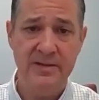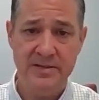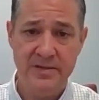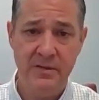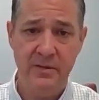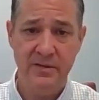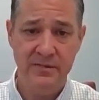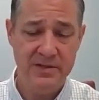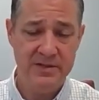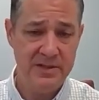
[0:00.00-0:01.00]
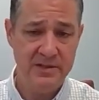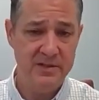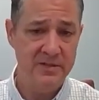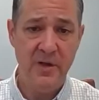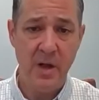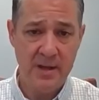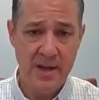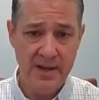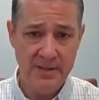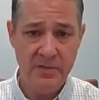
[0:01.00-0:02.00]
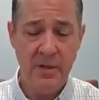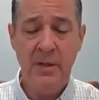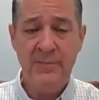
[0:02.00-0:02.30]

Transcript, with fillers: degenerative diseases of all kinds.